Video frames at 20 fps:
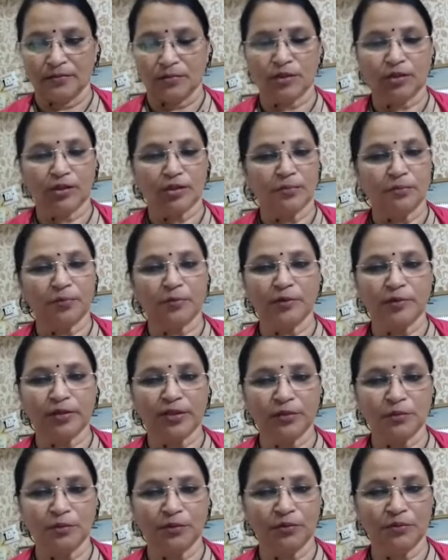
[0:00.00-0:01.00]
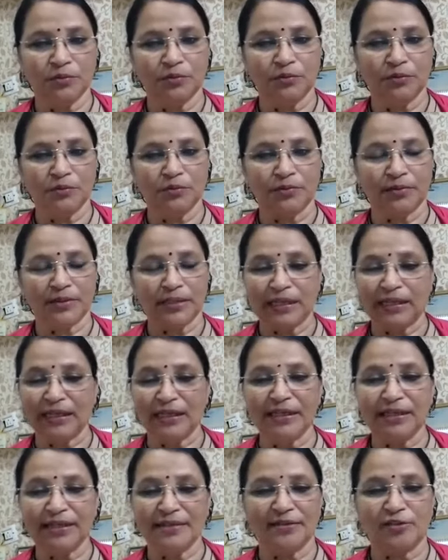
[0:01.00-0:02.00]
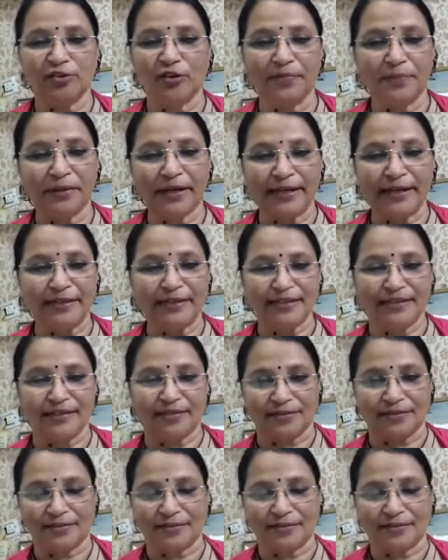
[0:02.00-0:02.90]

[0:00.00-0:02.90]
Suppose you suddenly stop writing.